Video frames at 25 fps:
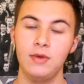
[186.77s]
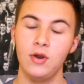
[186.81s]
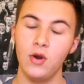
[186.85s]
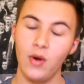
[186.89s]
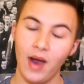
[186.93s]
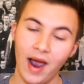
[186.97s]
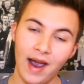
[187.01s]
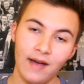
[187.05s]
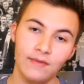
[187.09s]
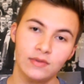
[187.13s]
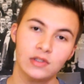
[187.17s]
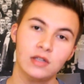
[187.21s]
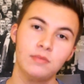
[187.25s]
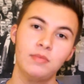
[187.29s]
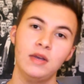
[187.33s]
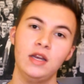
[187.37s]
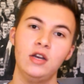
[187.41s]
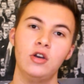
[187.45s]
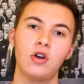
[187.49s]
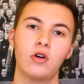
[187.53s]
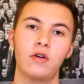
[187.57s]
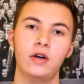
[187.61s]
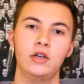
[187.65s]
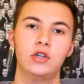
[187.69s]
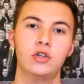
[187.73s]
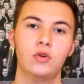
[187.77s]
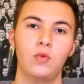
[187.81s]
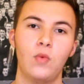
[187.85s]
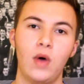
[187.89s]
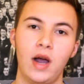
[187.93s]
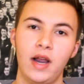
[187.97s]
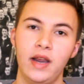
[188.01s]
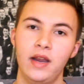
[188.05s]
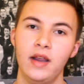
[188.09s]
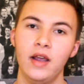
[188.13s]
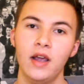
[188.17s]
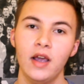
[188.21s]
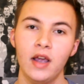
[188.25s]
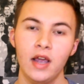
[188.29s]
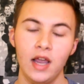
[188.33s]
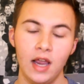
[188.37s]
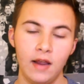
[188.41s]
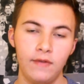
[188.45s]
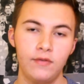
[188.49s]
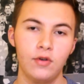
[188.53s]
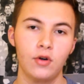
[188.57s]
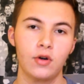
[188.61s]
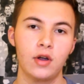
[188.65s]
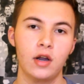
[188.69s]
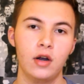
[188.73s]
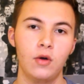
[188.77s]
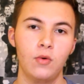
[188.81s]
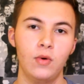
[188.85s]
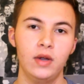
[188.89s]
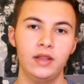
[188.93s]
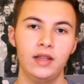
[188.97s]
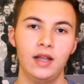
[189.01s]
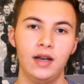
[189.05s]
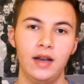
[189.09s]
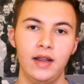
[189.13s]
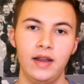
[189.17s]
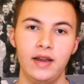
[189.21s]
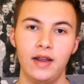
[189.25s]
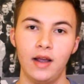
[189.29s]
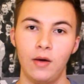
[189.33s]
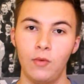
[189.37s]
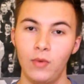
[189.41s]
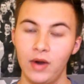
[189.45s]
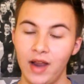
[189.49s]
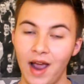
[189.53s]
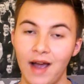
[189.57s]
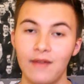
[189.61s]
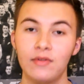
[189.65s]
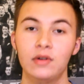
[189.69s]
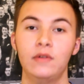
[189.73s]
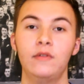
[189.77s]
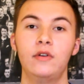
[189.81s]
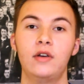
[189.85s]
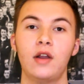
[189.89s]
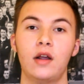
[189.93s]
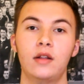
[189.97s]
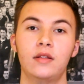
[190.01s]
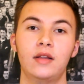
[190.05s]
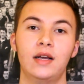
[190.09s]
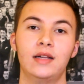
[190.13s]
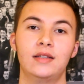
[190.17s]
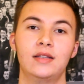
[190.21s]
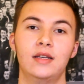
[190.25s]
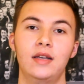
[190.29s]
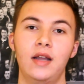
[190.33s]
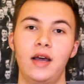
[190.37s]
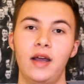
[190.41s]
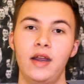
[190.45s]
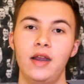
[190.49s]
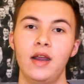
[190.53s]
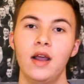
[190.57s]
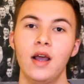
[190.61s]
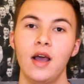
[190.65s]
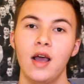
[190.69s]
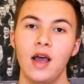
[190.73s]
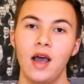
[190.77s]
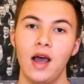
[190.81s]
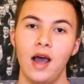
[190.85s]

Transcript: You have to beat Norwich away if you're going to win the league, and we haven't done that today.